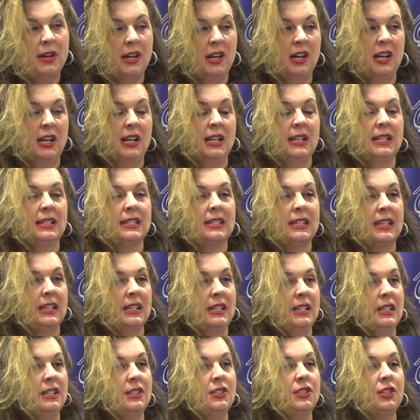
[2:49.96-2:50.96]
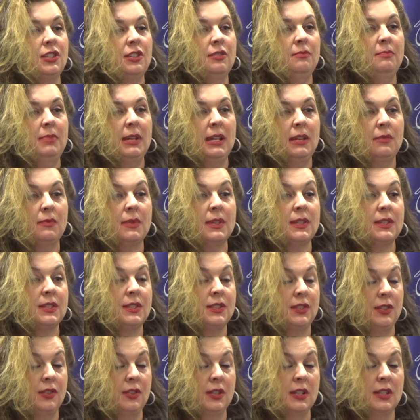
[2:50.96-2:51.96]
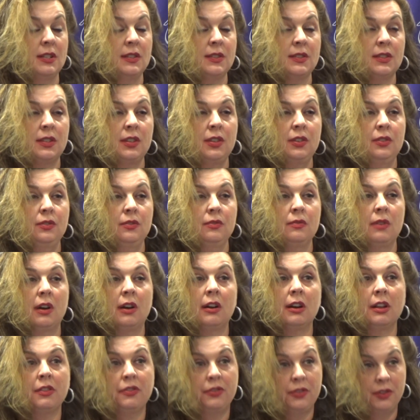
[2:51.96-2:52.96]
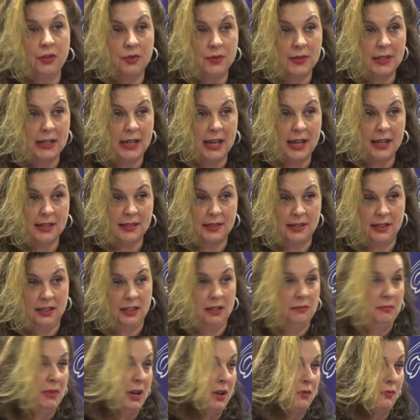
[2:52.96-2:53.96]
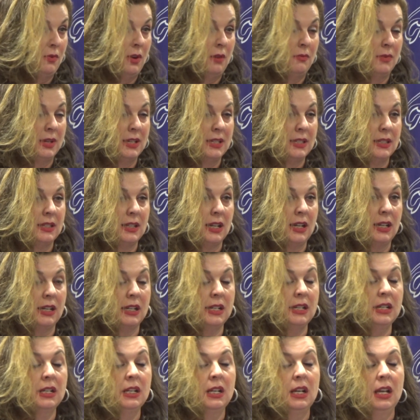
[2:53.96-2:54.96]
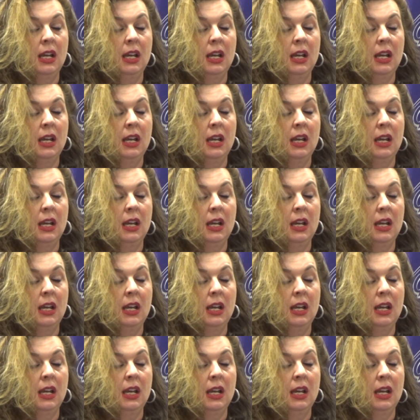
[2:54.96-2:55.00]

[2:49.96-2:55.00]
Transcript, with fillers: part is getting to be with students who are enthusiastic about what we study.